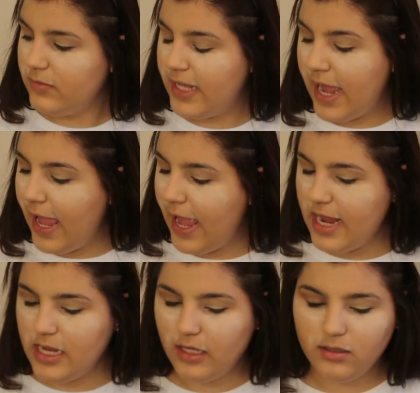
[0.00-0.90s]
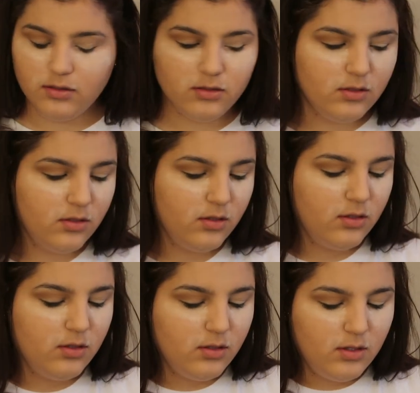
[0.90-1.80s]
Die!
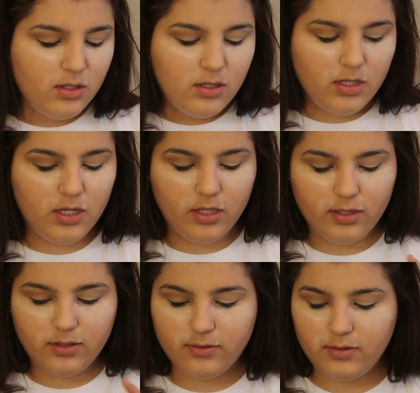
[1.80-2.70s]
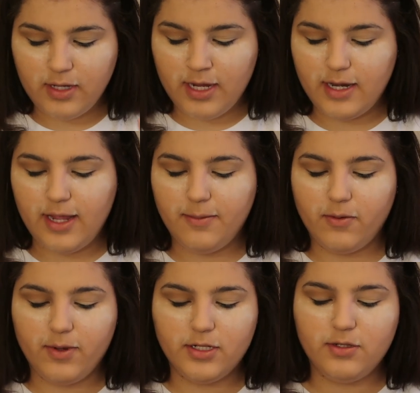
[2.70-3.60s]
And
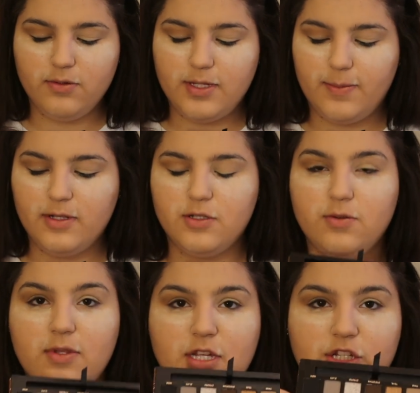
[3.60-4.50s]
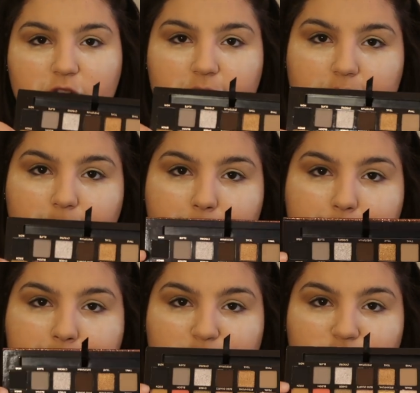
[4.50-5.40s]
I'm going to dip into the
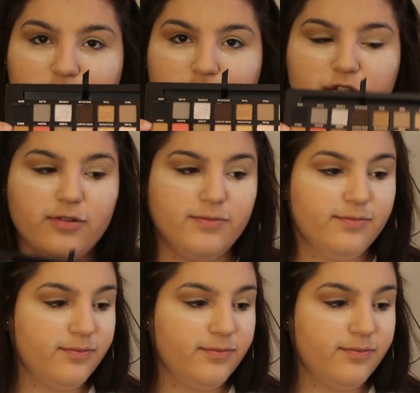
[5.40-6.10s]
shade Birch.